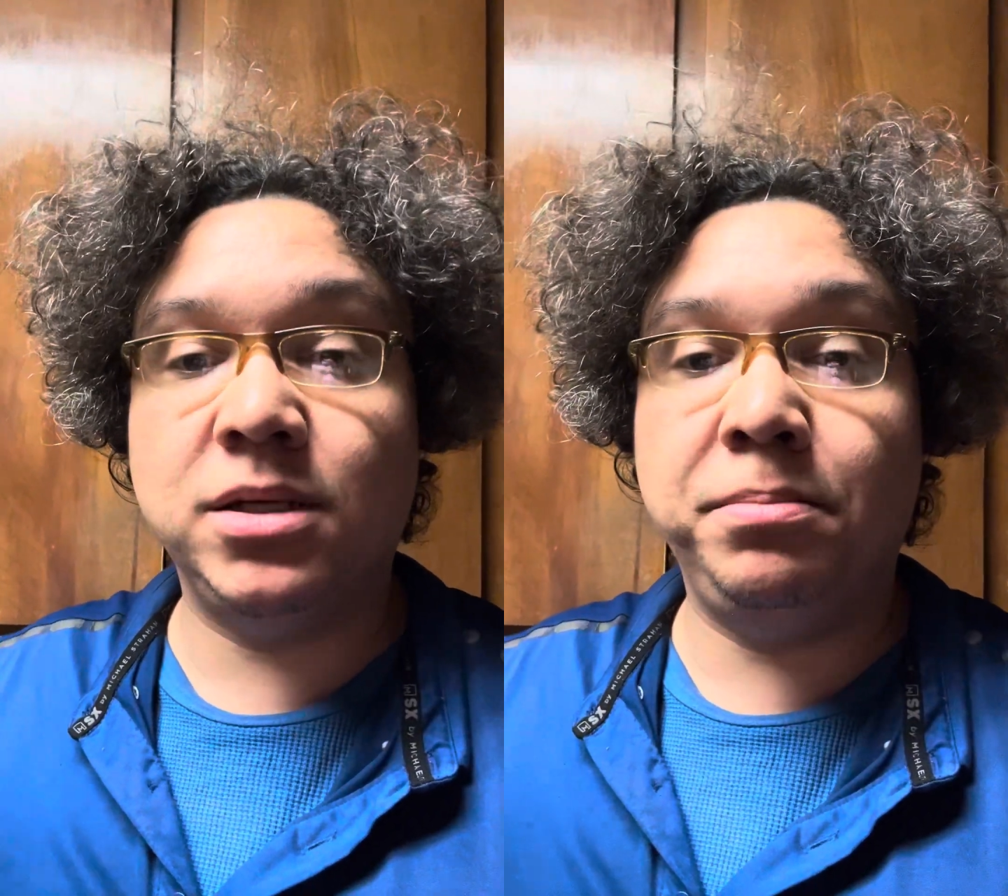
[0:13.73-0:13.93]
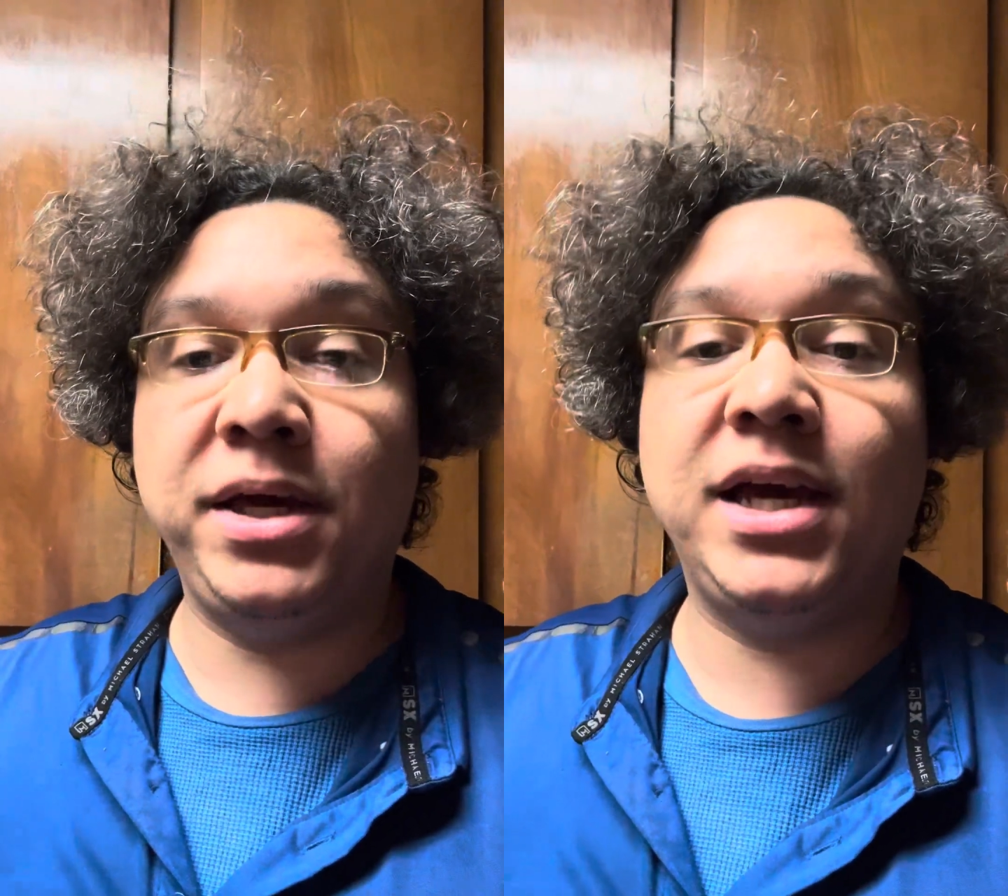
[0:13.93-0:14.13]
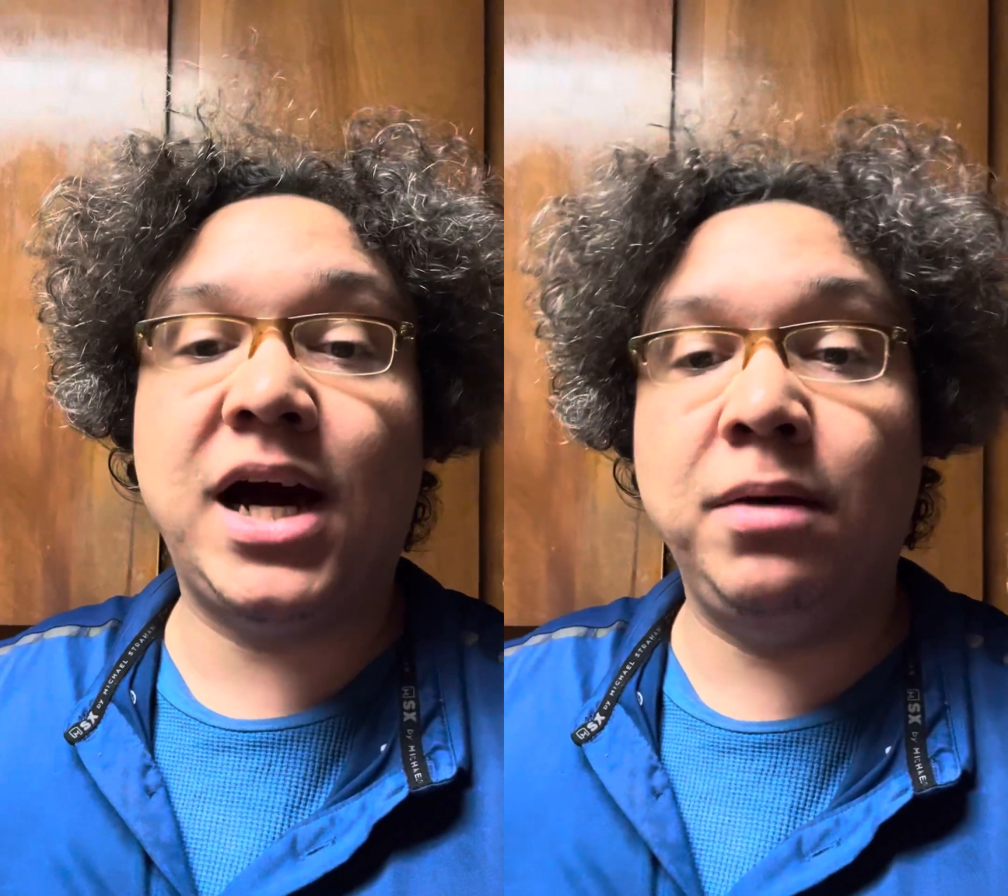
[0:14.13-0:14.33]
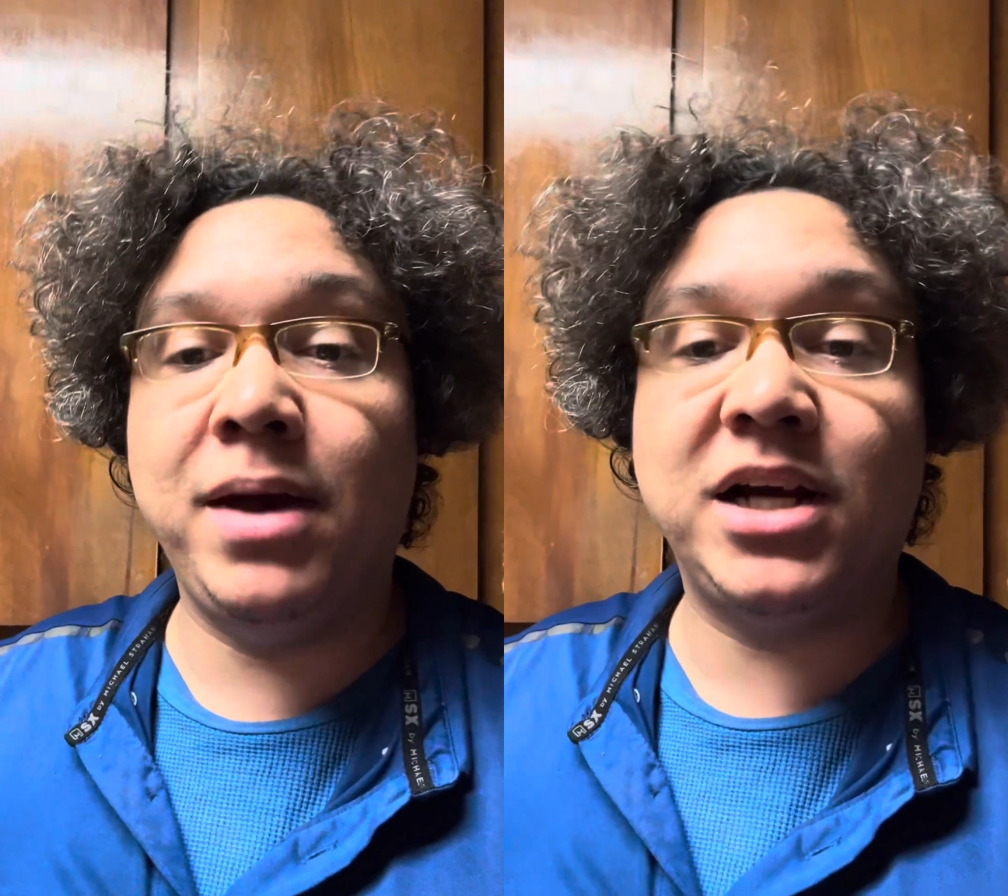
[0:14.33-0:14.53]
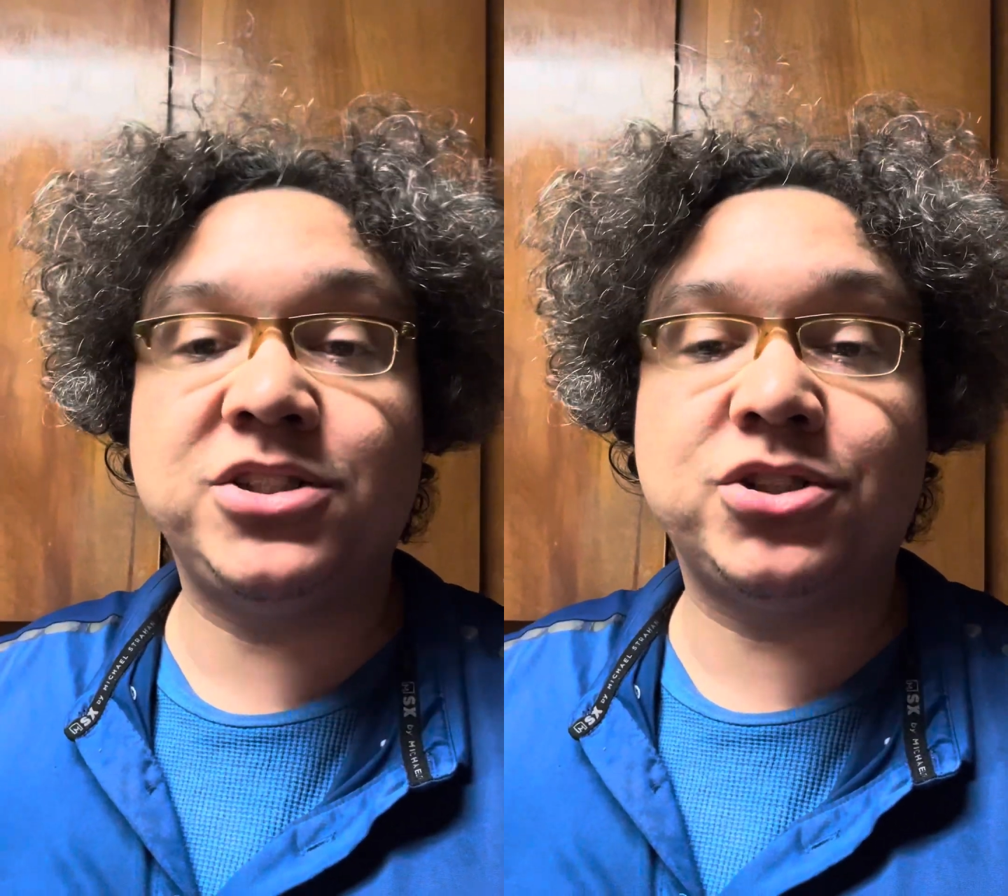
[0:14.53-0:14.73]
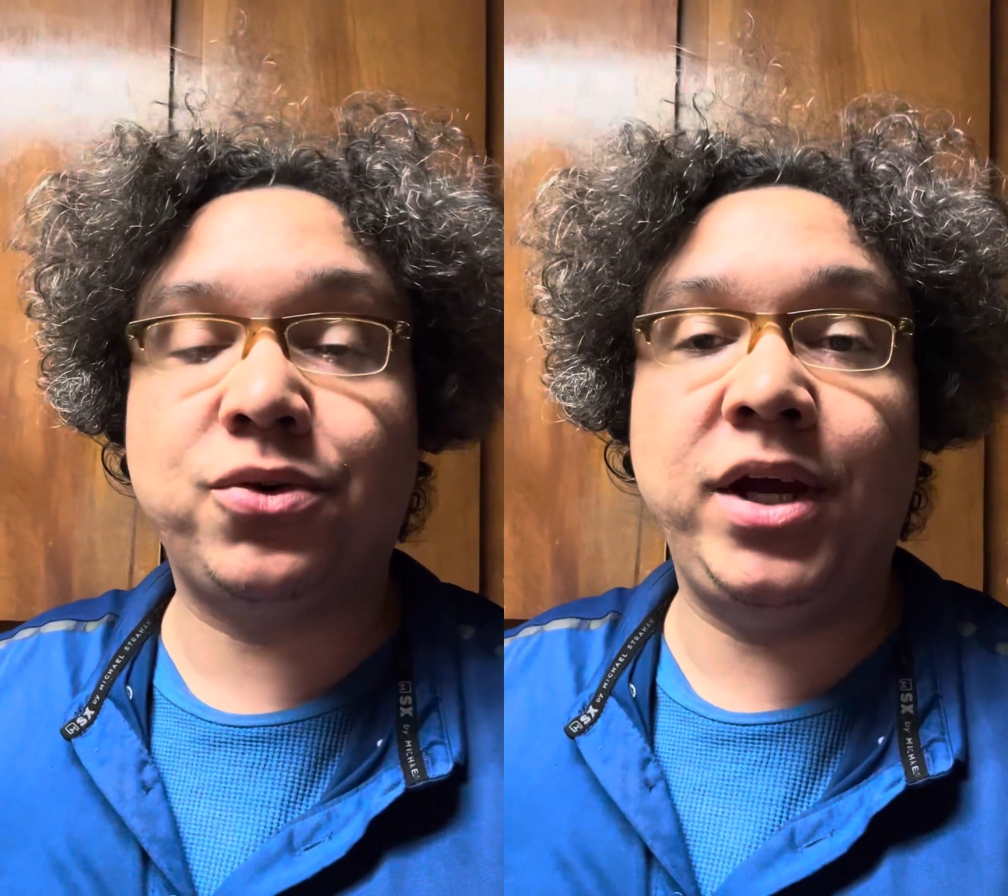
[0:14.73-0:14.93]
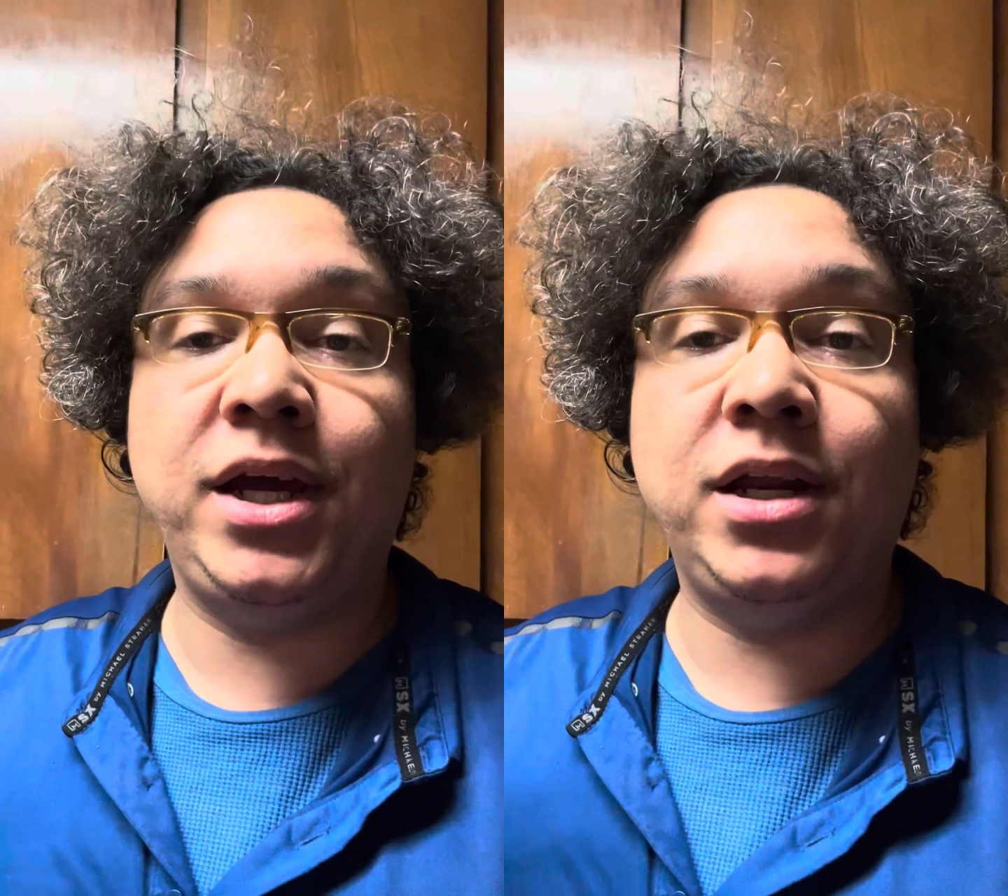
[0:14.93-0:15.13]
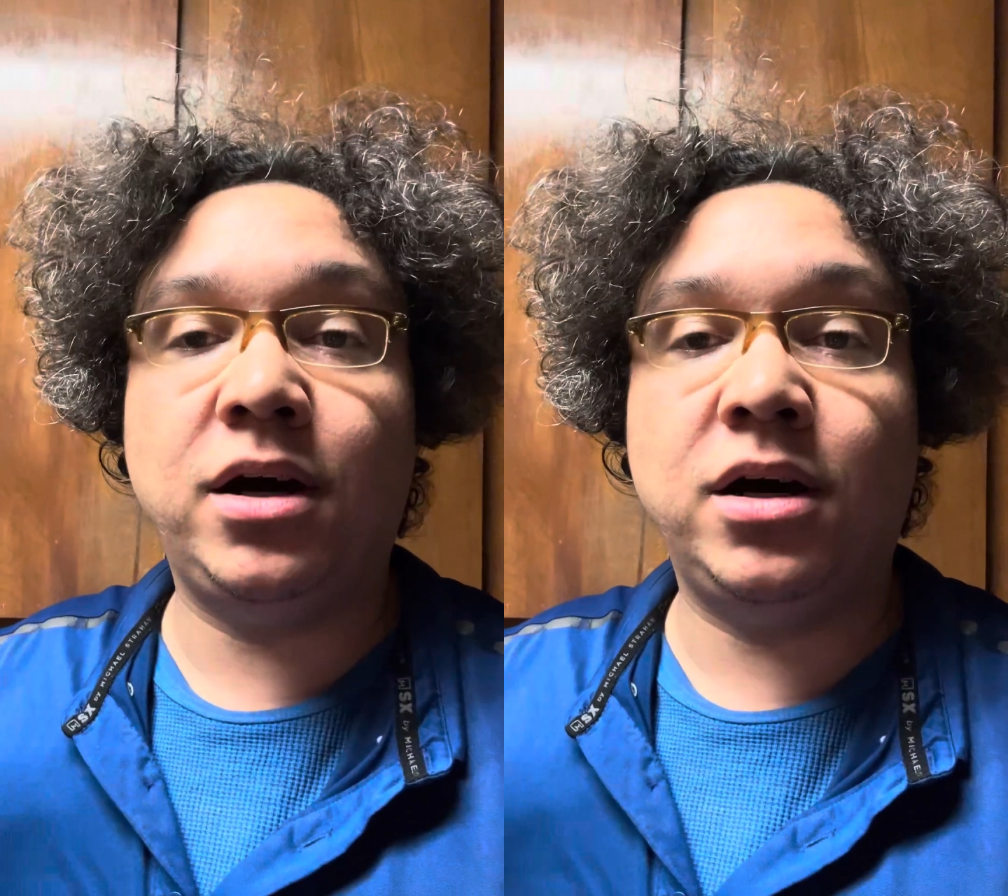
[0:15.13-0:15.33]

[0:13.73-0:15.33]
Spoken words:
the big IMAX screen